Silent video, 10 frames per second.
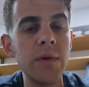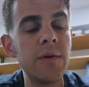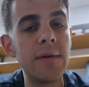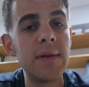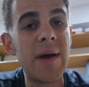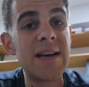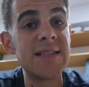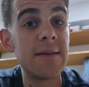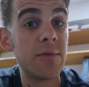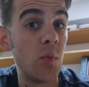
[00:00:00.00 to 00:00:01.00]
Well, during the
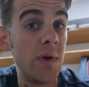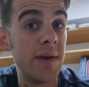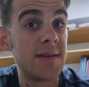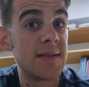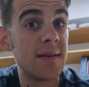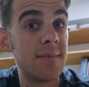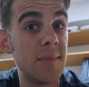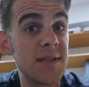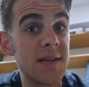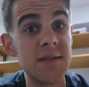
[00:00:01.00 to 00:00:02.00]
past several weeks,
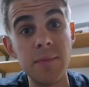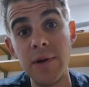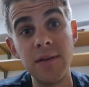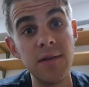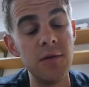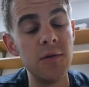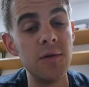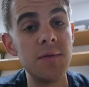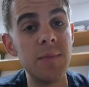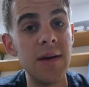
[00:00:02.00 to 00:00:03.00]
Musk has been in the
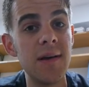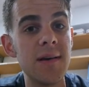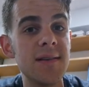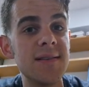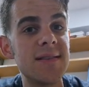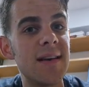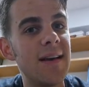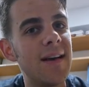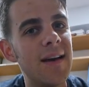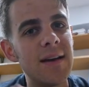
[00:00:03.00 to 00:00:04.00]
news because
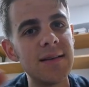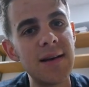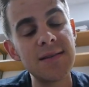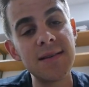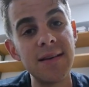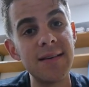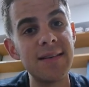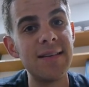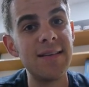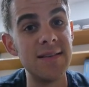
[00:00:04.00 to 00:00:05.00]
Tesla
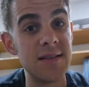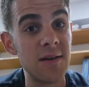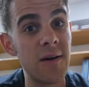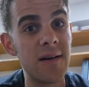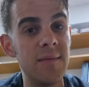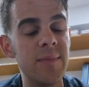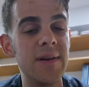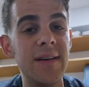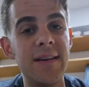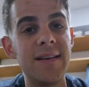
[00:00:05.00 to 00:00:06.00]
his car
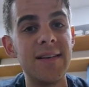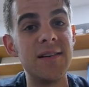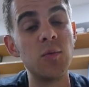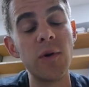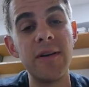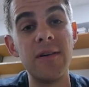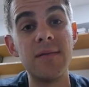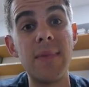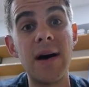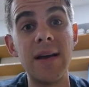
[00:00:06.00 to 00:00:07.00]
company, is working
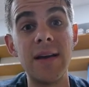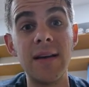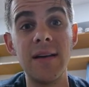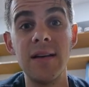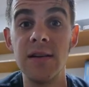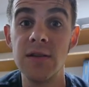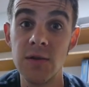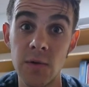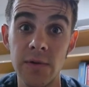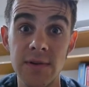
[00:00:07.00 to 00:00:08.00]
on buying
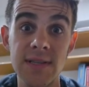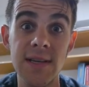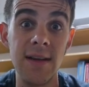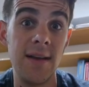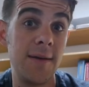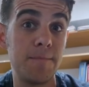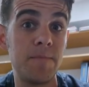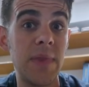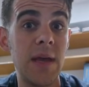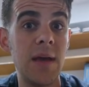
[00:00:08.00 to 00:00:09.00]
Solar City,
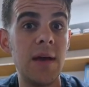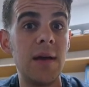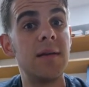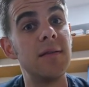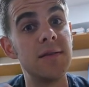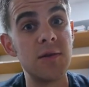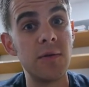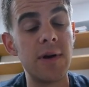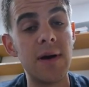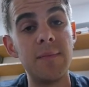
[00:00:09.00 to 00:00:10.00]
the
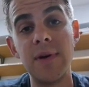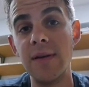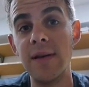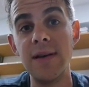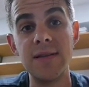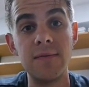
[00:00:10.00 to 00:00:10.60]
solar company that he's